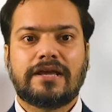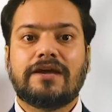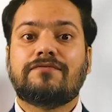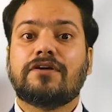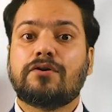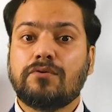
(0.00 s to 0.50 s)

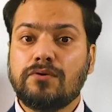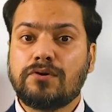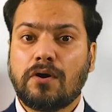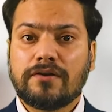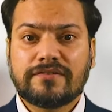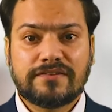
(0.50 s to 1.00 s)
If the root
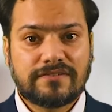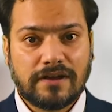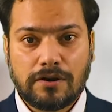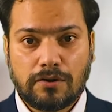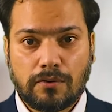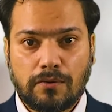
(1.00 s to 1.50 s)
cause is
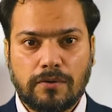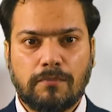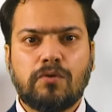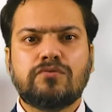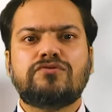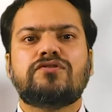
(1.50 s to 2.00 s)
controlled,
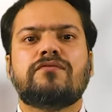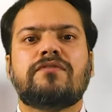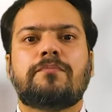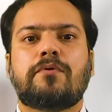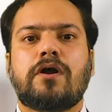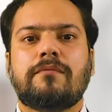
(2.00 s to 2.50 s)
most of
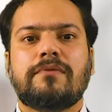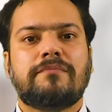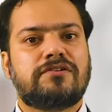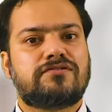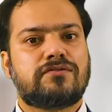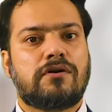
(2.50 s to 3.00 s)
the problem
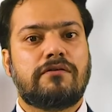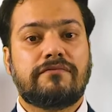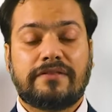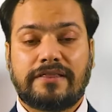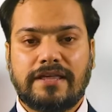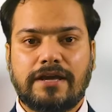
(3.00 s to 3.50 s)
is
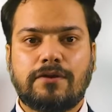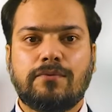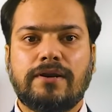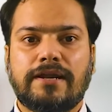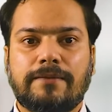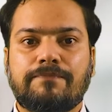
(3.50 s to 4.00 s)
solved there
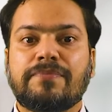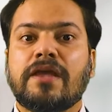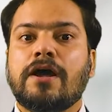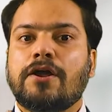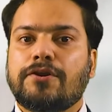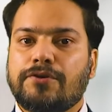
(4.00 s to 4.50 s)
only.
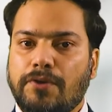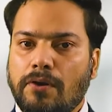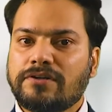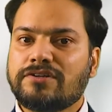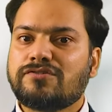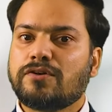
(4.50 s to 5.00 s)

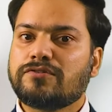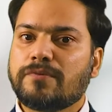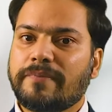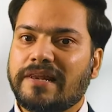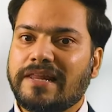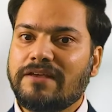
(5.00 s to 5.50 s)
Doctors also
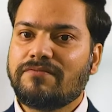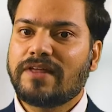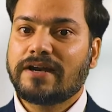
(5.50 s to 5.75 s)
believe